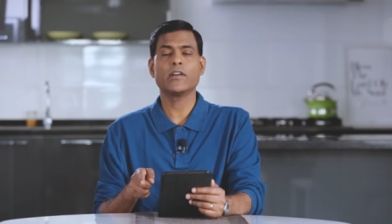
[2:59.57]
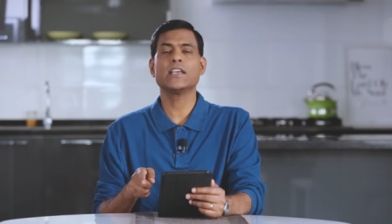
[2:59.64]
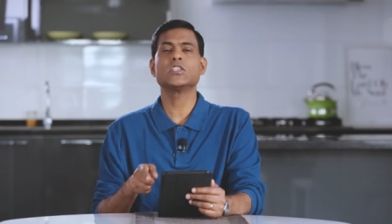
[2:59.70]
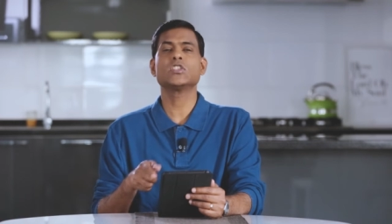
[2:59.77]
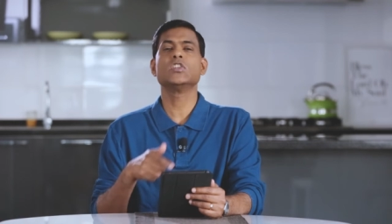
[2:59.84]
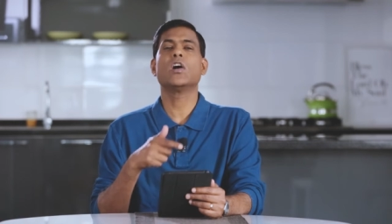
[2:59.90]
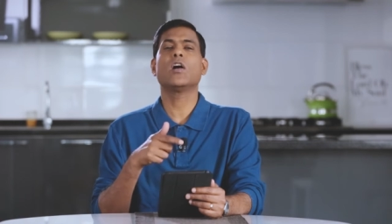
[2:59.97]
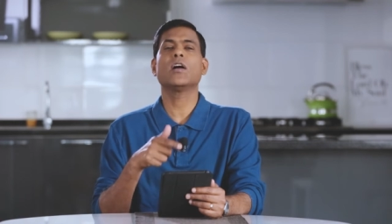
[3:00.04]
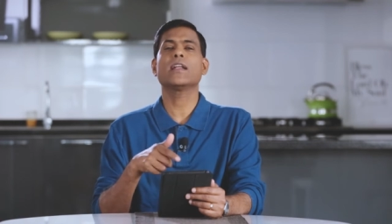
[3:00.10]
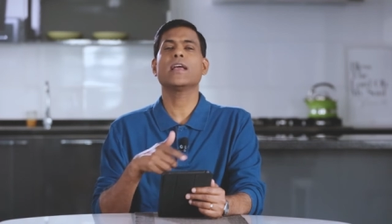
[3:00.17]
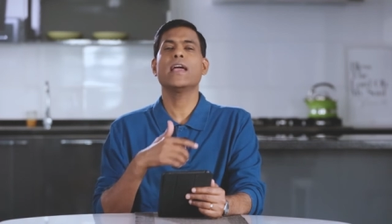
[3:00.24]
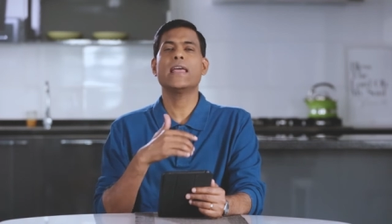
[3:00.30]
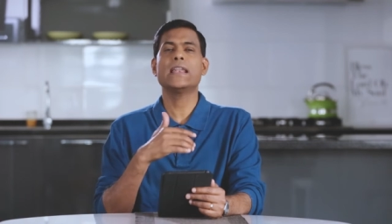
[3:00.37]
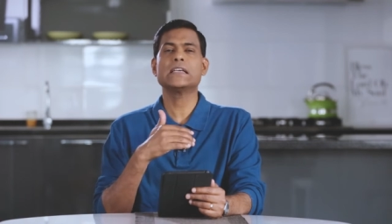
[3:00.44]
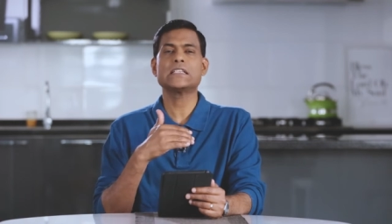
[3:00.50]
He's not
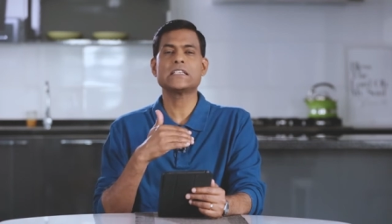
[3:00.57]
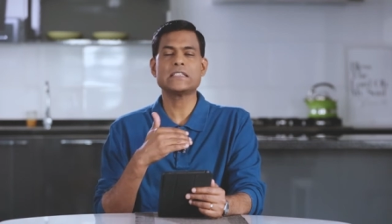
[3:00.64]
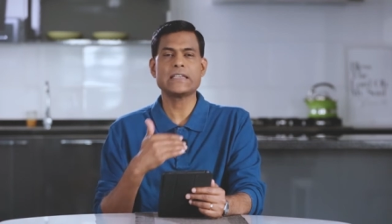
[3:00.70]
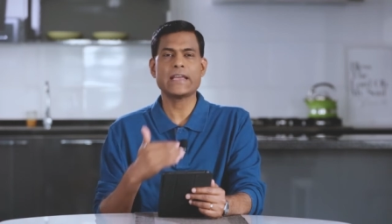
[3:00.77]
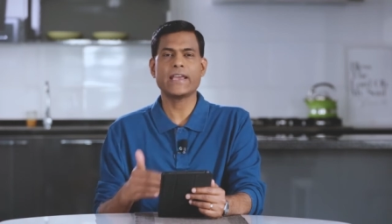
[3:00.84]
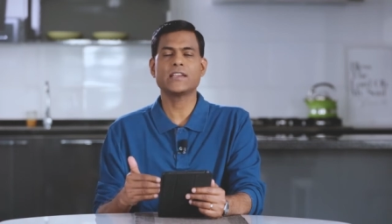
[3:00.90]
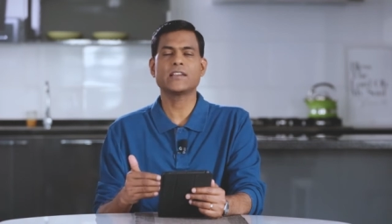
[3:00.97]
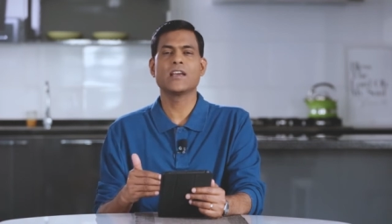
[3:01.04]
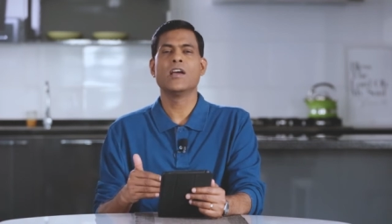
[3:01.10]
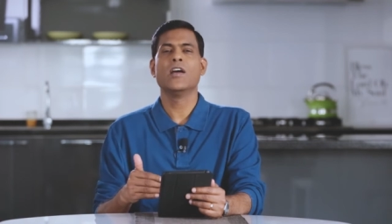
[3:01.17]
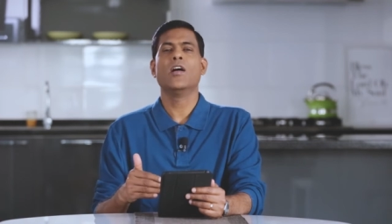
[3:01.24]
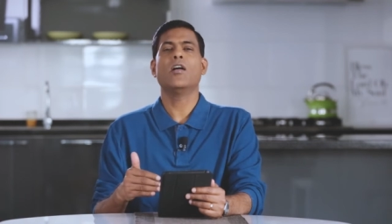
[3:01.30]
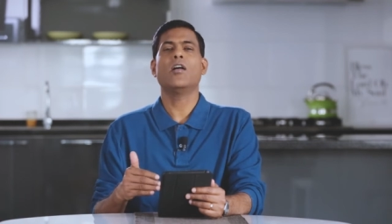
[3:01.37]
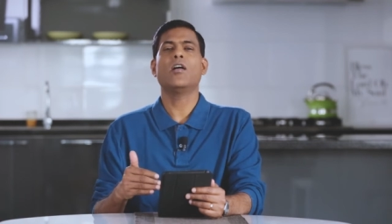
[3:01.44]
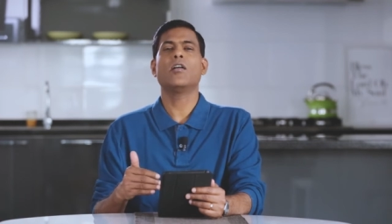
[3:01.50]
in a state
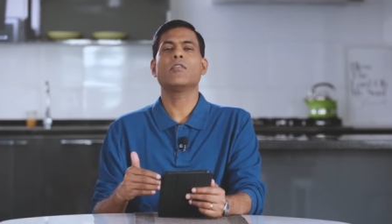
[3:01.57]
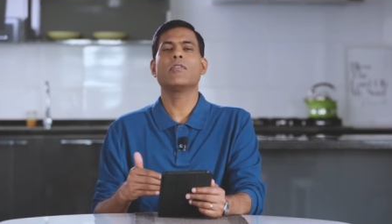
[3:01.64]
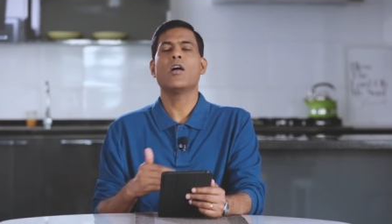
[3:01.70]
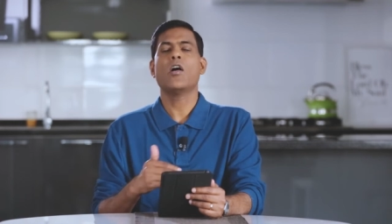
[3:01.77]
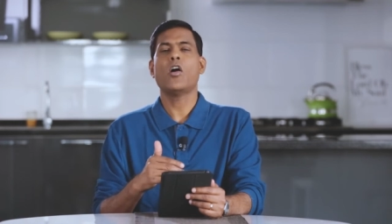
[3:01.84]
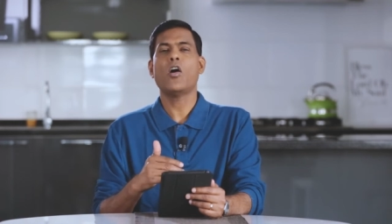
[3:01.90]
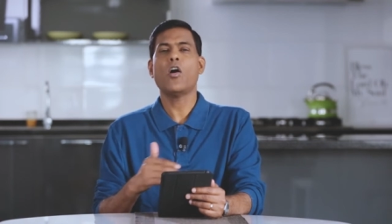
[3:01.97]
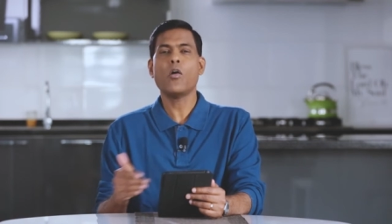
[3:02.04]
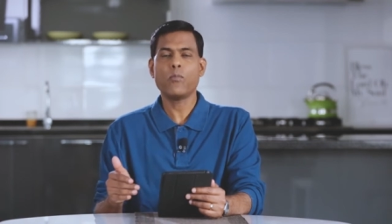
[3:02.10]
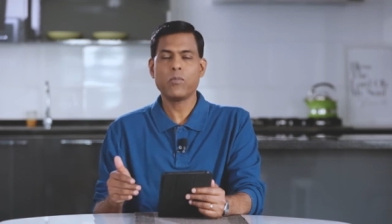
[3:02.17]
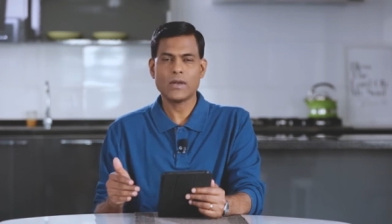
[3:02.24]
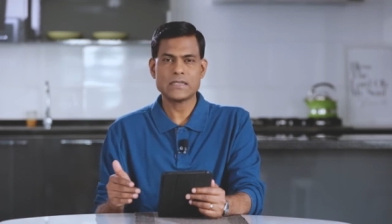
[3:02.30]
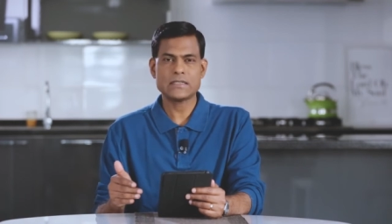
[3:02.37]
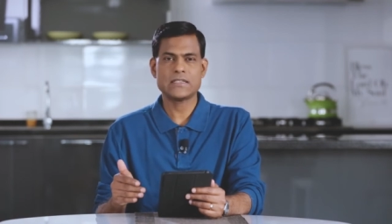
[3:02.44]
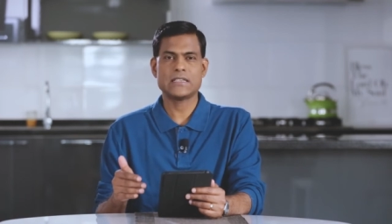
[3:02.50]
of
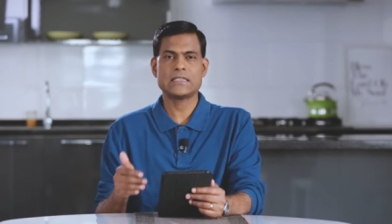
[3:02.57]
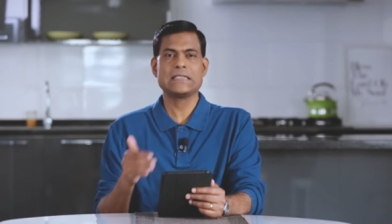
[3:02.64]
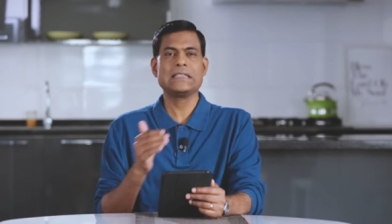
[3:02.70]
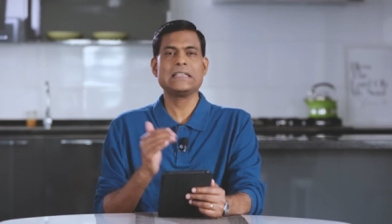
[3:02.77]
hopelessness.